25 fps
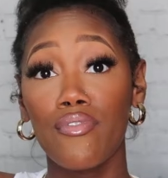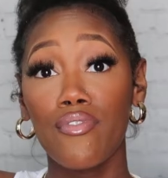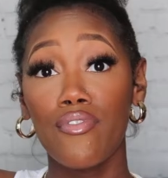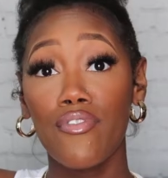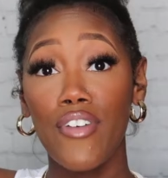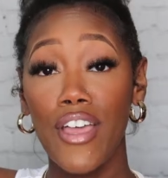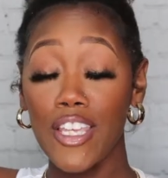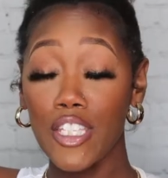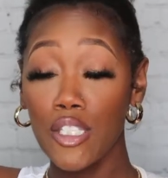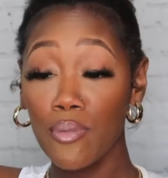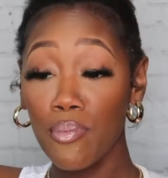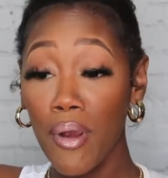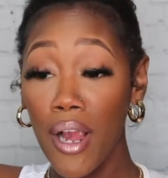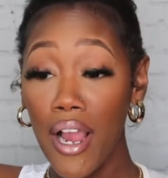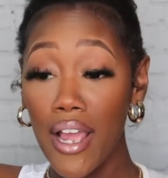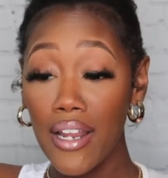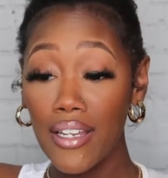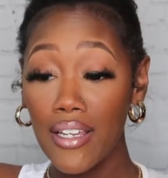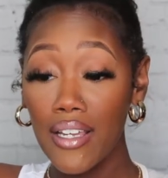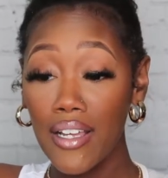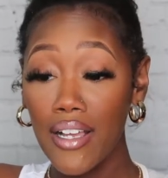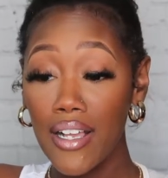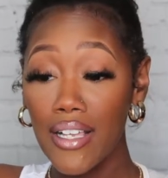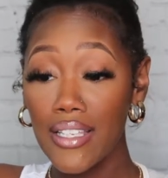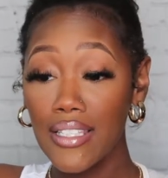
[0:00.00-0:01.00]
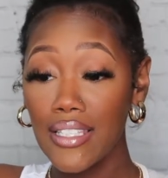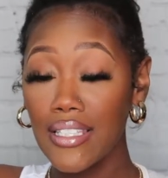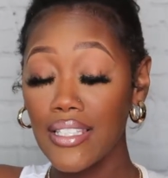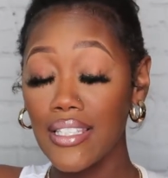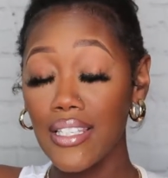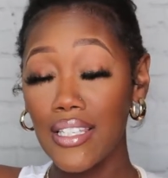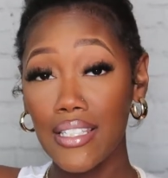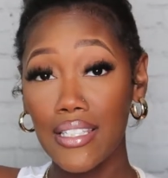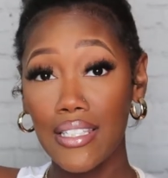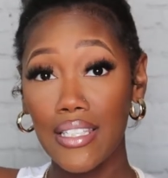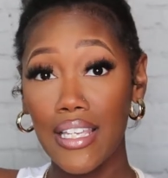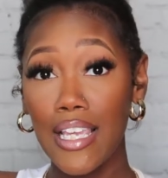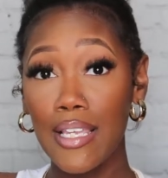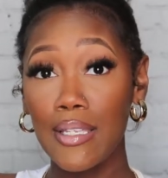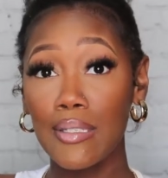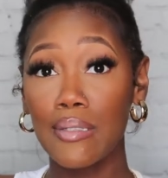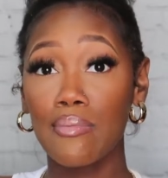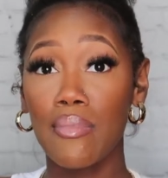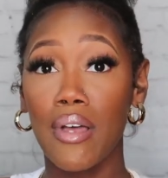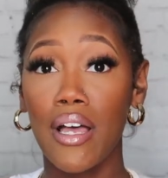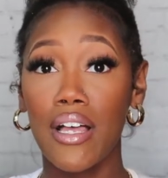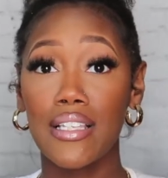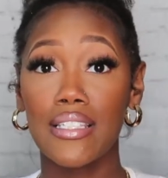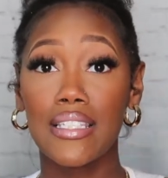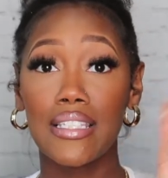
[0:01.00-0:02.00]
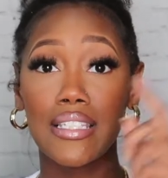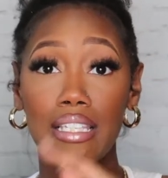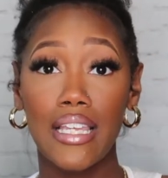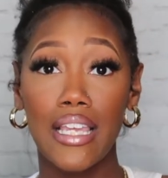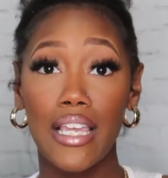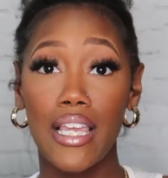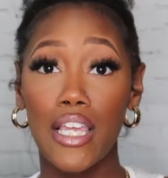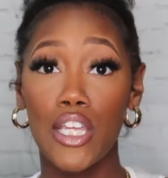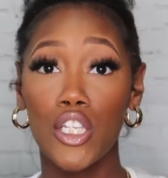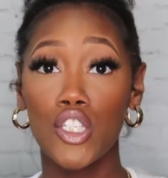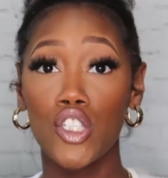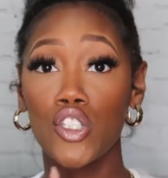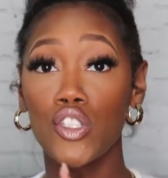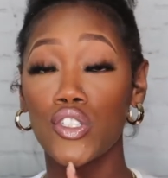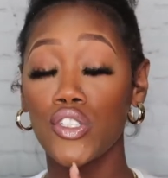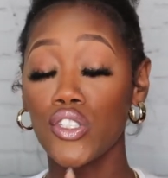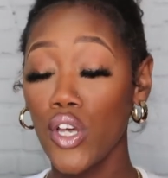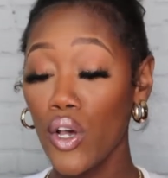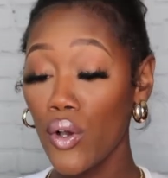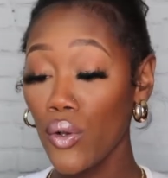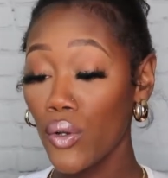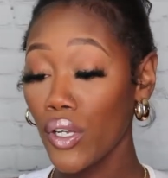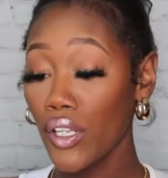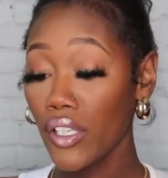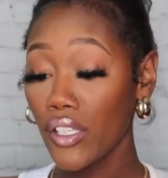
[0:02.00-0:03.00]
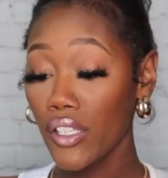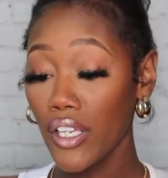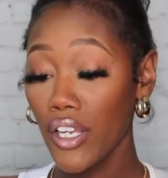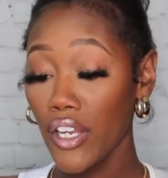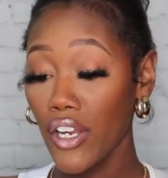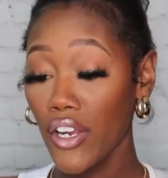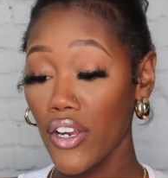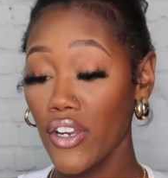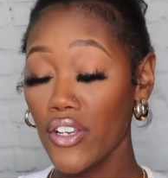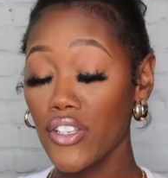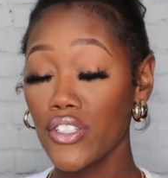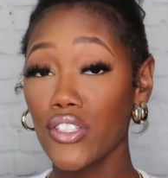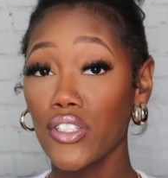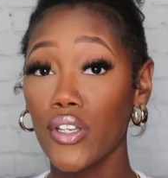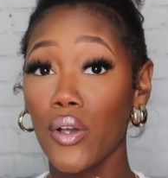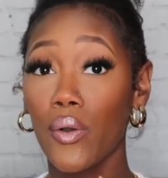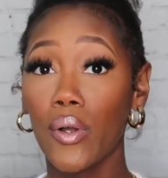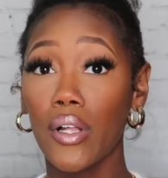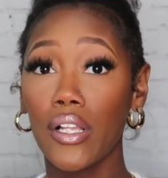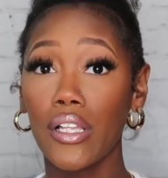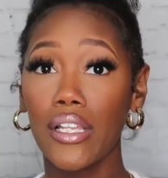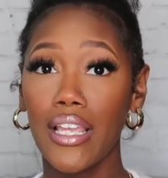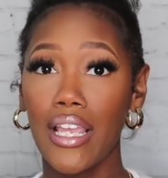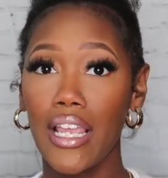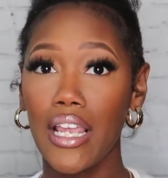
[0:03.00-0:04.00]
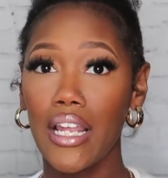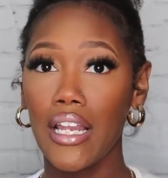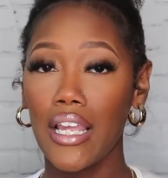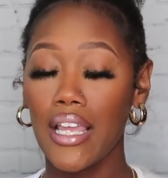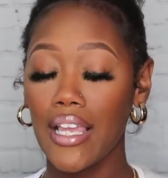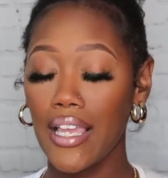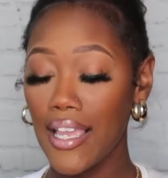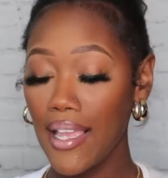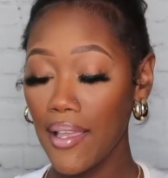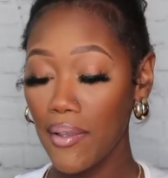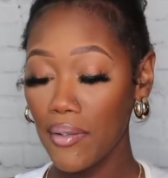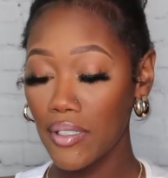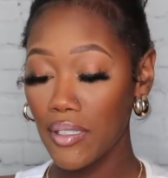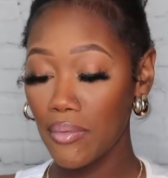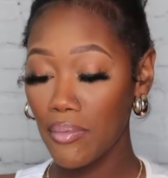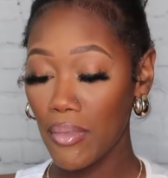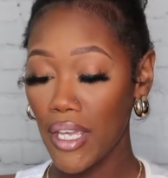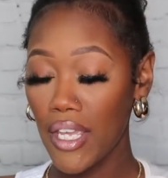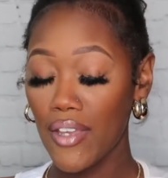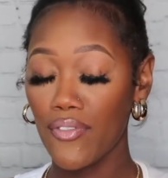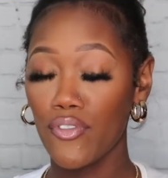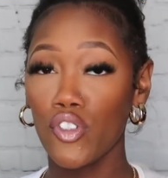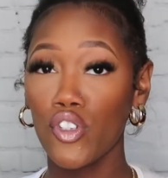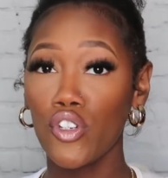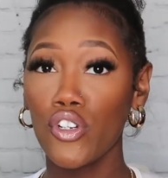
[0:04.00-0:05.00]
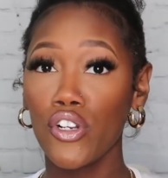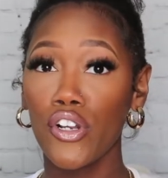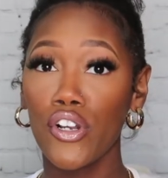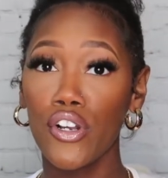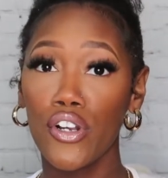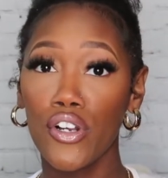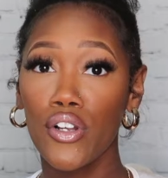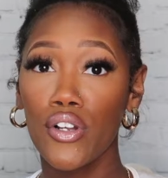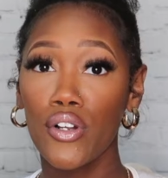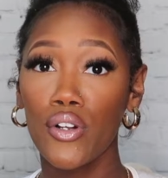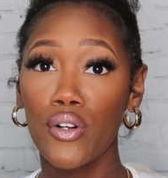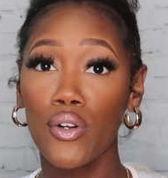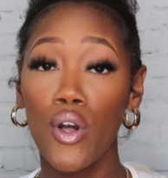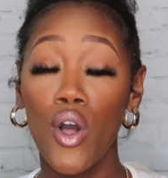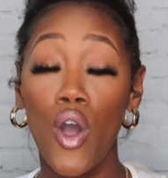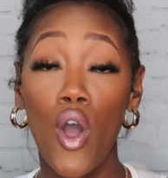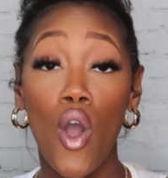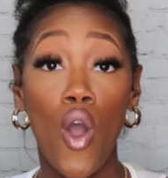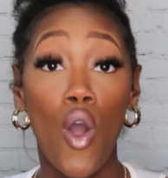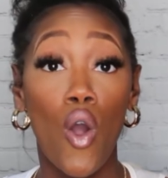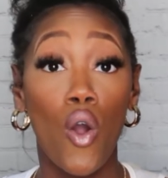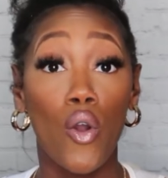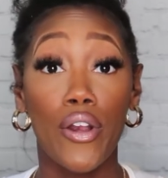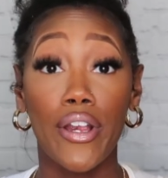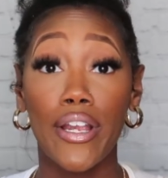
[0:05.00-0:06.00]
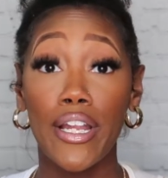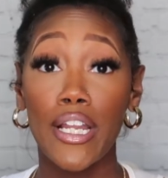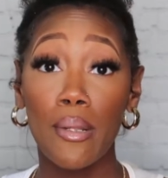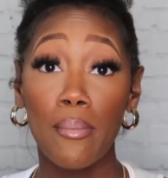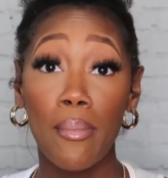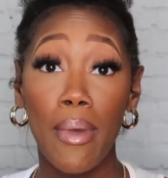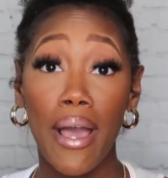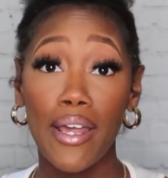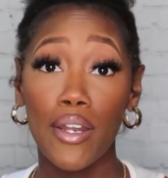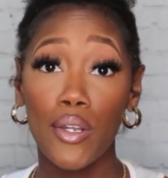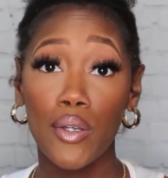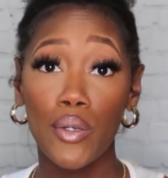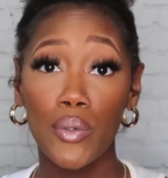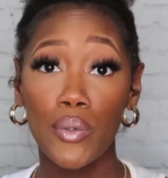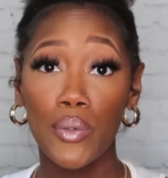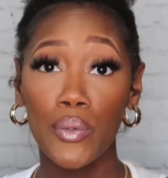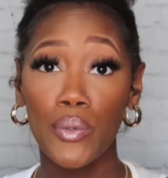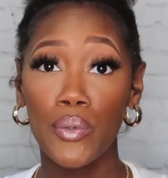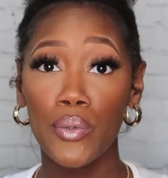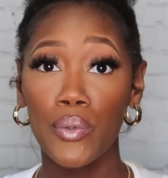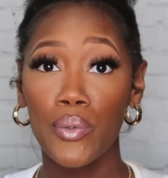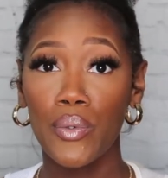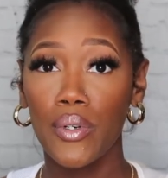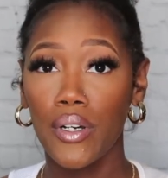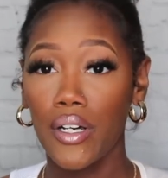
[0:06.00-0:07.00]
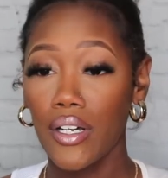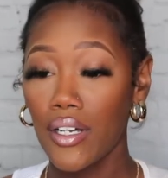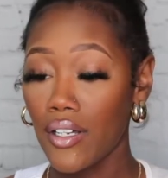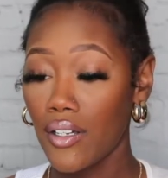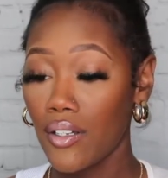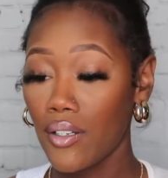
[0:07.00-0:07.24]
face products. This keeps my skin so clear, so clean. It keeps me, if you're a girl or anybody who